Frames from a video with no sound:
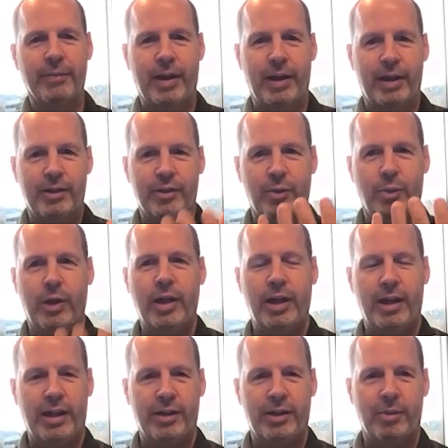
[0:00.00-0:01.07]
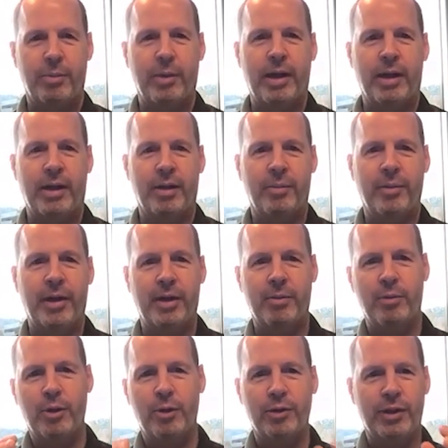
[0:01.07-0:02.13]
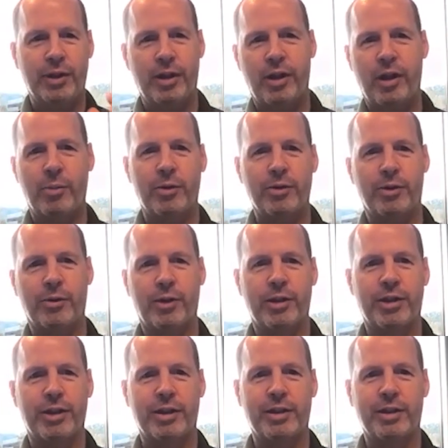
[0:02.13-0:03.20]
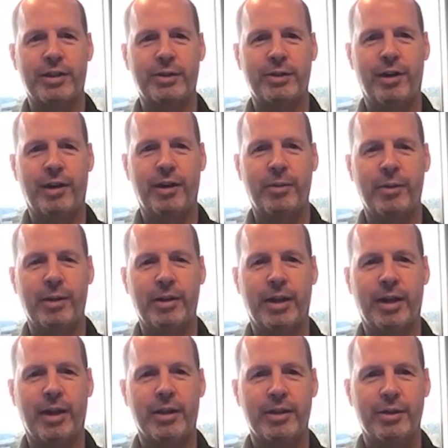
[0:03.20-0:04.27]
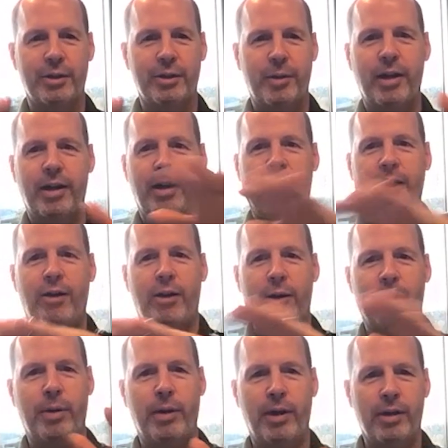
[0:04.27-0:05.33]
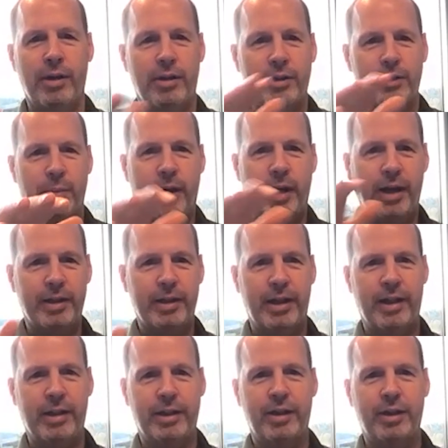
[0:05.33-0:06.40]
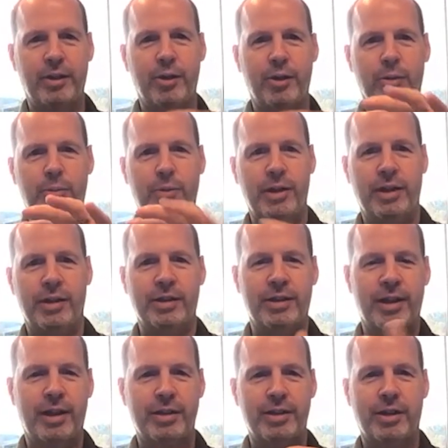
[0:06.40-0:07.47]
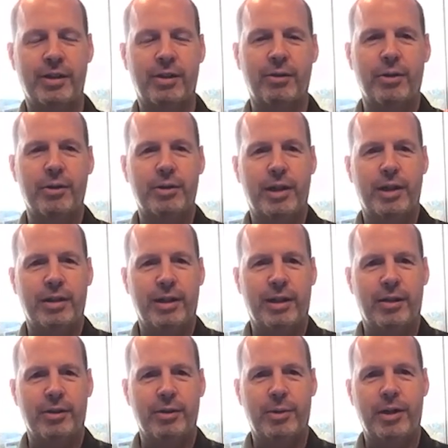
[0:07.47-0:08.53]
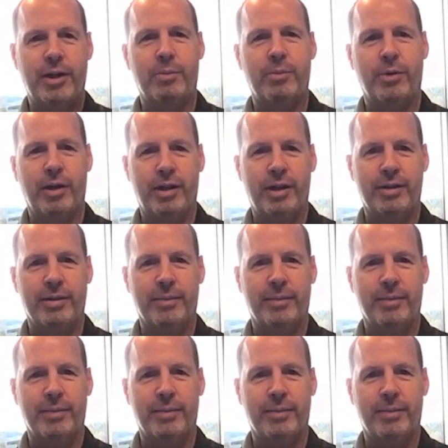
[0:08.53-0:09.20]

And it's weighted at the bottom and it moves in an almost frictionless environment. So no matter how our partners pack that cube, the inside is going to rotate to always be upright.